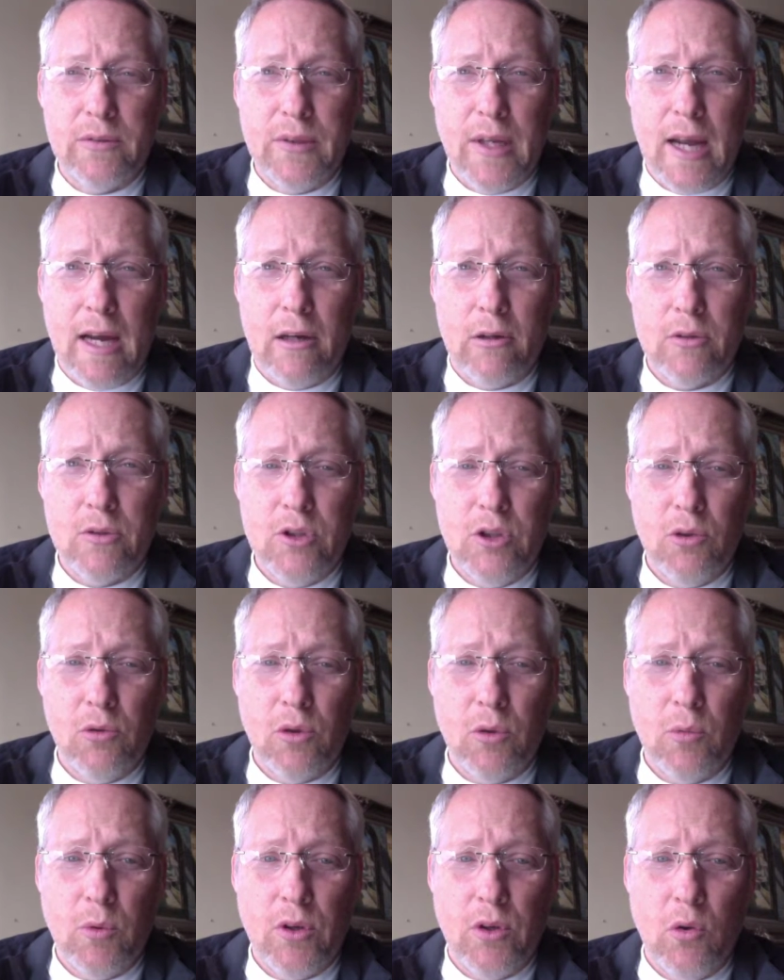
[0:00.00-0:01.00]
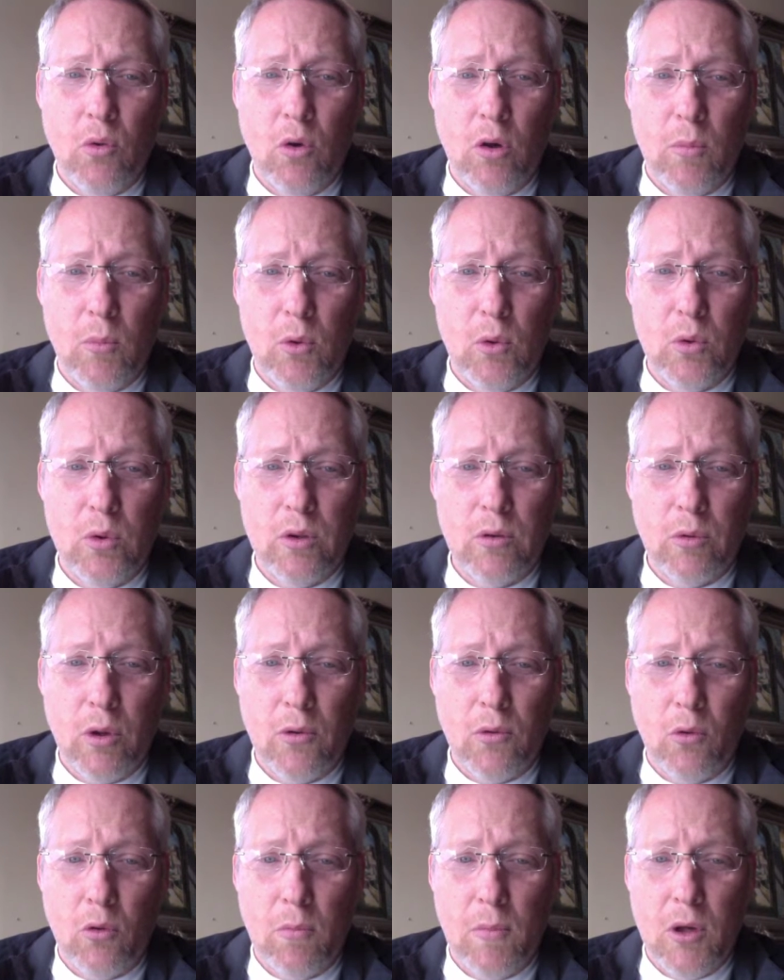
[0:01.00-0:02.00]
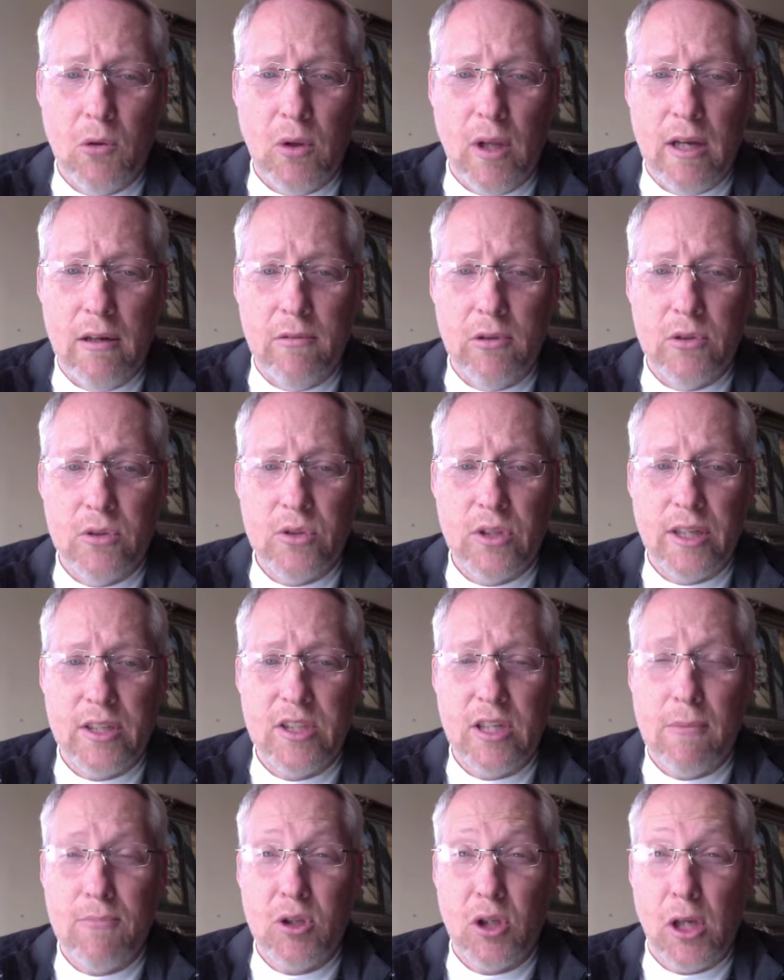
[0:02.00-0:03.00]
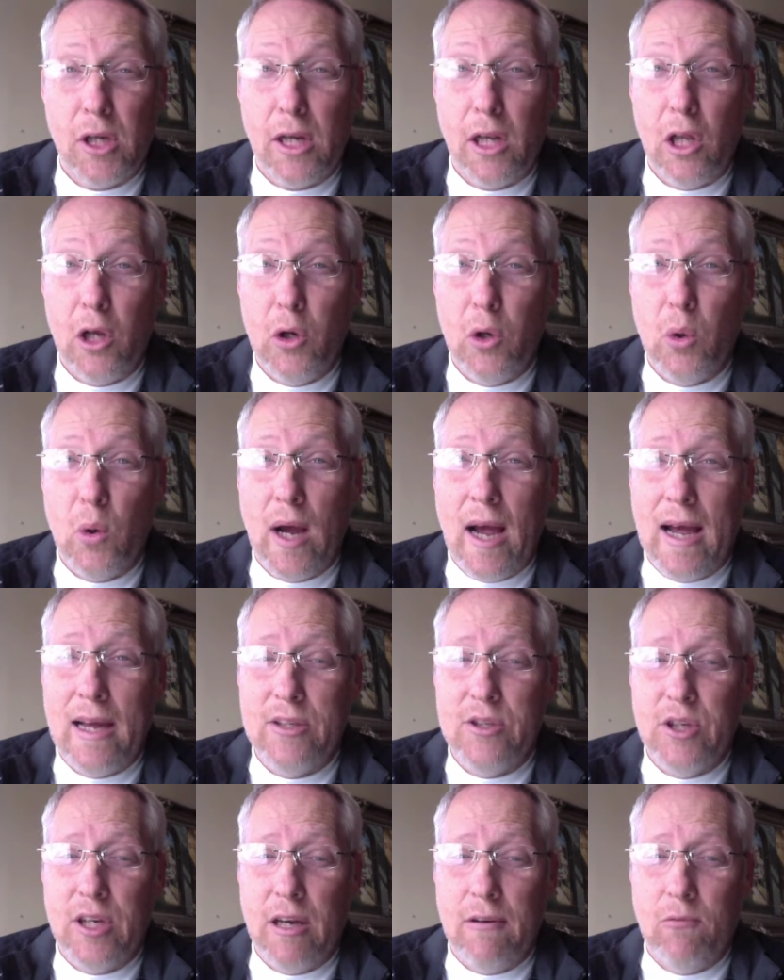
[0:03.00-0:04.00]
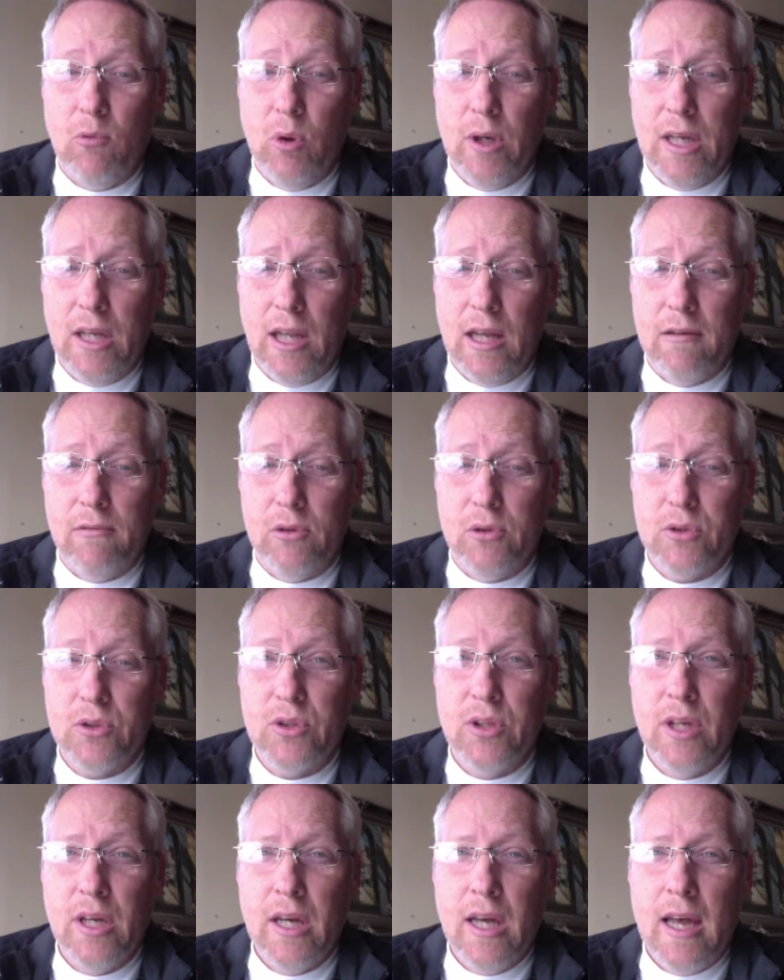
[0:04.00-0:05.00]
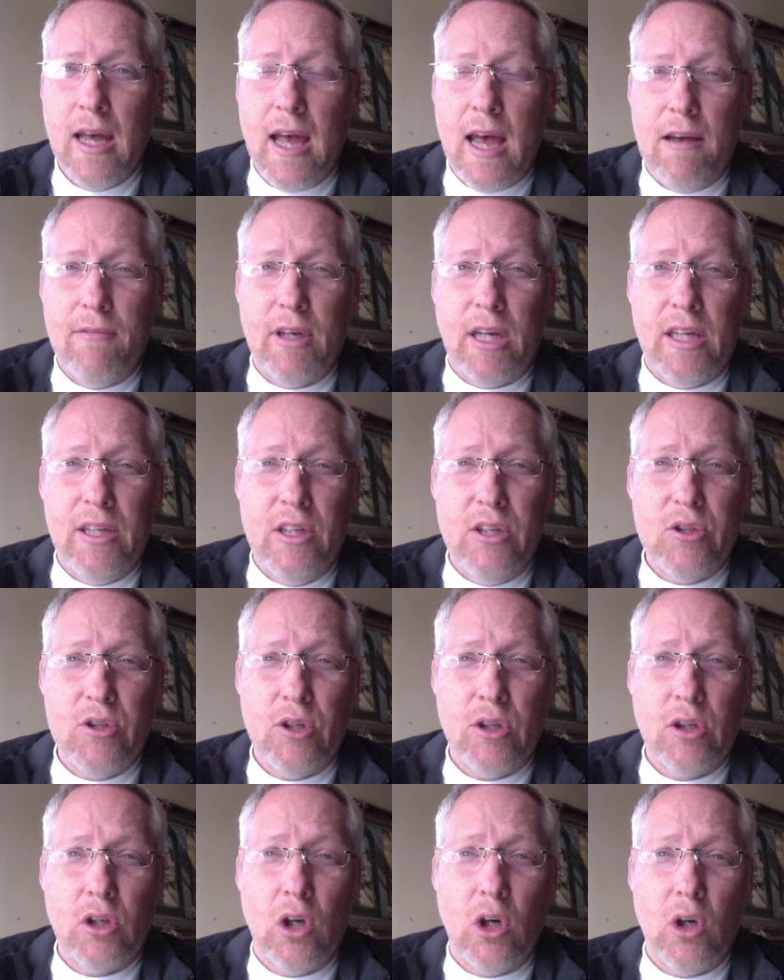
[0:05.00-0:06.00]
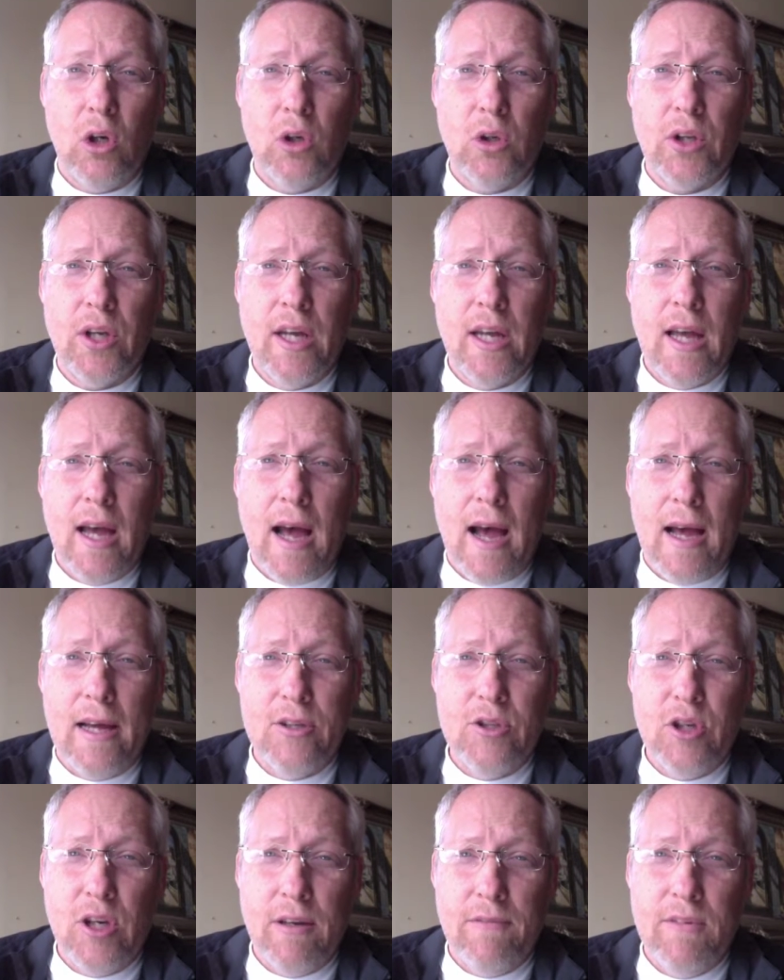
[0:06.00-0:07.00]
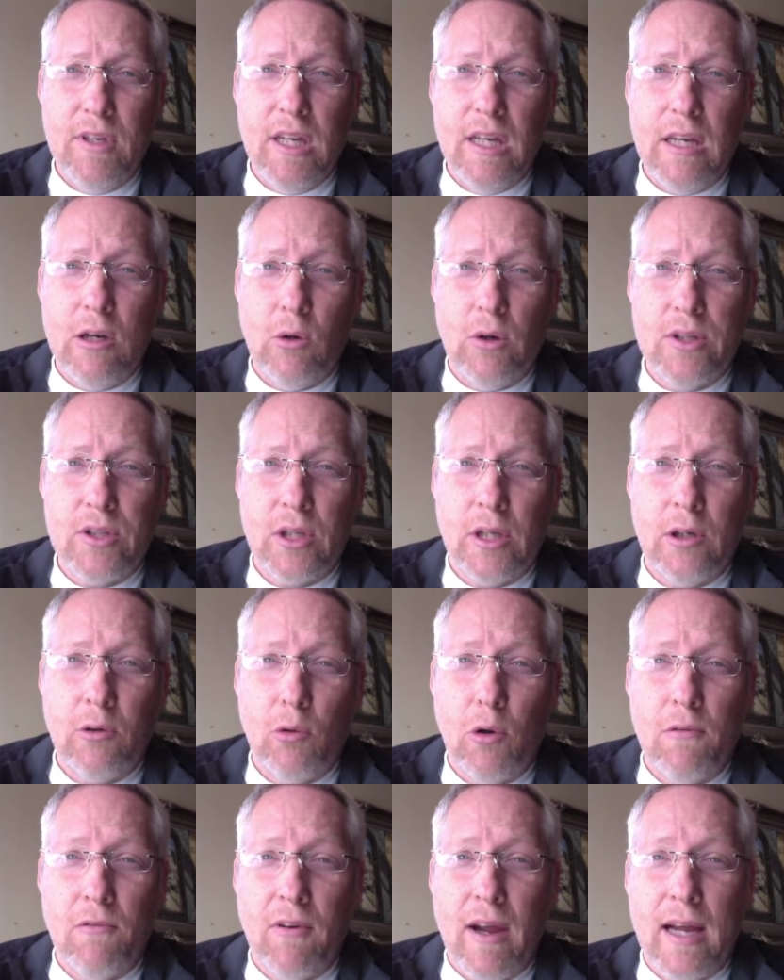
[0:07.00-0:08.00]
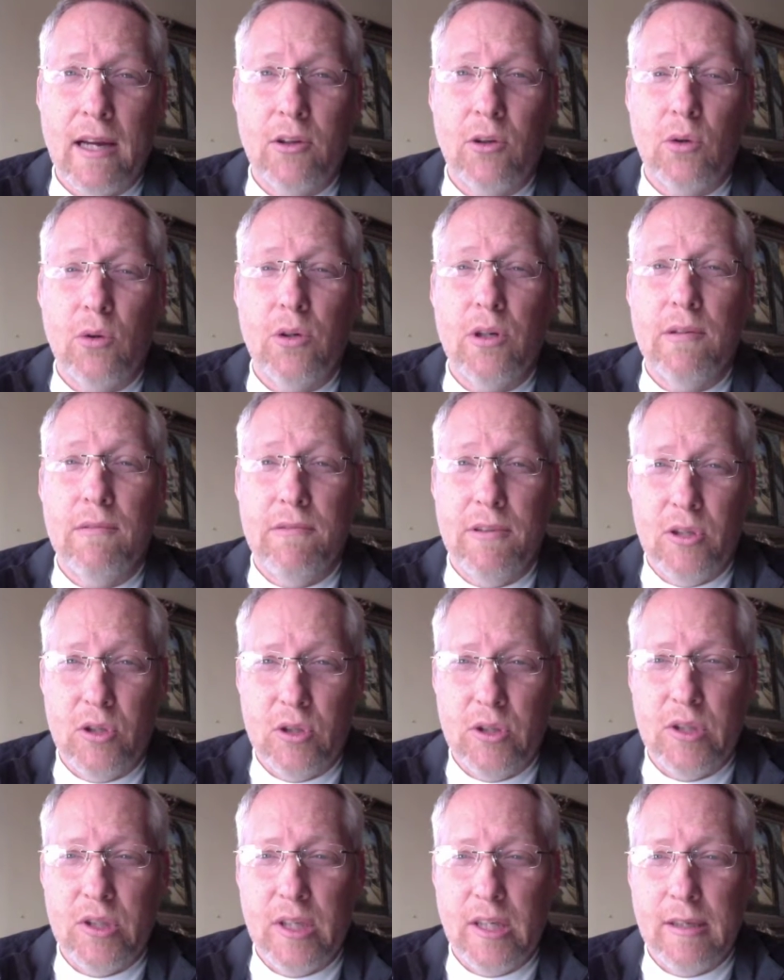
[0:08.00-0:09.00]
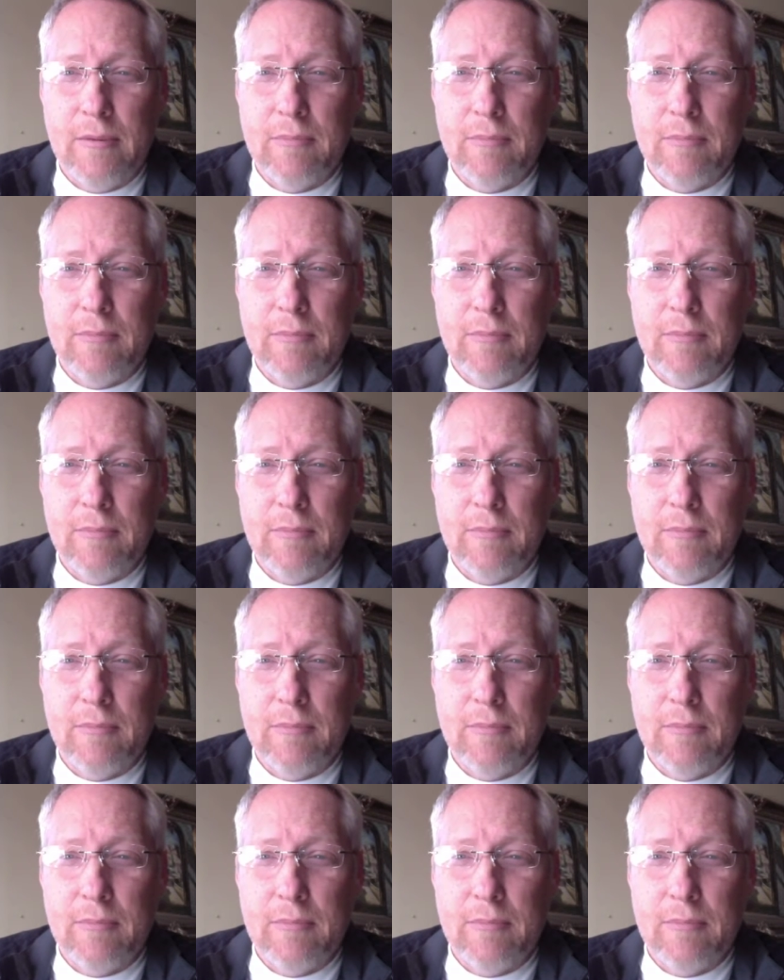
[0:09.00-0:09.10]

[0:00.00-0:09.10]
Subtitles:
Now, children with normal growth hormone levels, exceptionally low IGF-1 levels, have a condition called IGFD, or insulin growth factor deficiency.